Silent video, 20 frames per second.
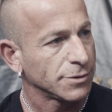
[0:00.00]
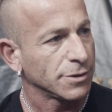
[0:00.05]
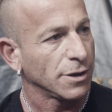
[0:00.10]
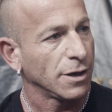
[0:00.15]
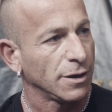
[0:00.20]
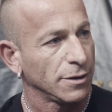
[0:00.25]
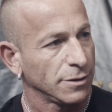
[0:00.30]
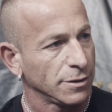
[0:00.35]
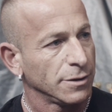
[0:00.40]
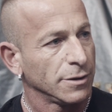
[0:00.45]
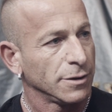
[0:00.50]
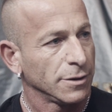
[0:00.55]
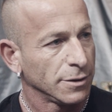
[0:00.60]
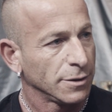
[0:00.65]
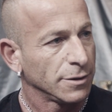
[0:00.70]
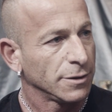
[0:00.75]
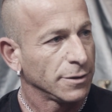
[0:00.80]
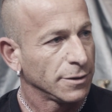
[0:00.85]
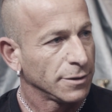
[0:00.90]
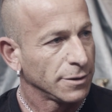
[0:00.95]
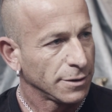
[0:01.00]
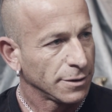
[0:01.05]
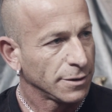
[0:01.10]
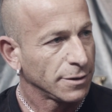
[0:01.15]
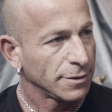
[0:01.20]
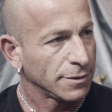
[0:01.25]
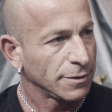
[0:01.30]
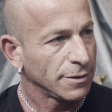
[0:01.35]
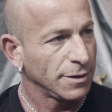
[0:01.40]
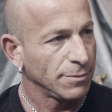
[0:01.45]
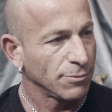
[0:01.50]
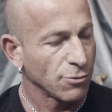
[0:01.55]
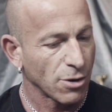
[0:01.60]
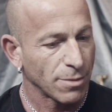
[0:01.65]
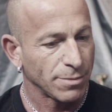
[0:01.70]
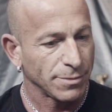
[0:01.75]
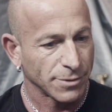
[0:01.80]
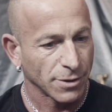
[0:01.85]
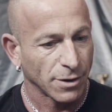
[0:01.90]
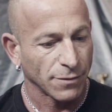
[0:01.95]
So, in
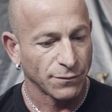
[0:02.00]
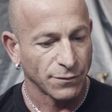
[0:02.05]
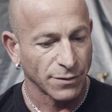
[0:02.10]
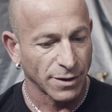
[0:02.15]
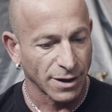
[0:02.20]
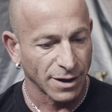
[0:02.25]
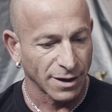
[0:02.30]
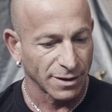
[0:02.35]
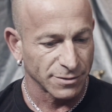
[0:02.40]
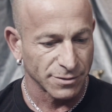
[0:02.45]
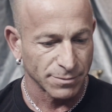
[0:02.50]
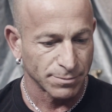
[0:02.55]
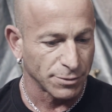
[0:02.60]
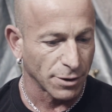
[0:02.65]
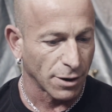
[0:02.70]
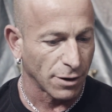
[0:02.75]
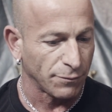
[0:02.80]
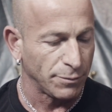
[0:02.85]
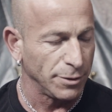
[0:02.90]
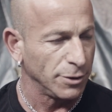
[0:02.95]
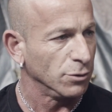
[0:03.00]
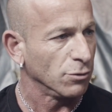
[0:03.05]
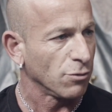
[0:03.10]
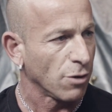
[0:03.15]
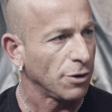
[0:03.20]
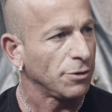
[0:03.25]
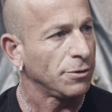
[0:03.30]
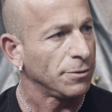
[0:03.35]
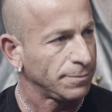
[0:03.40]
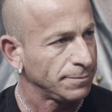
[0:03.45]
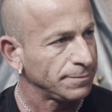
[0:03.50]
Moorabbin, off Bignell Road.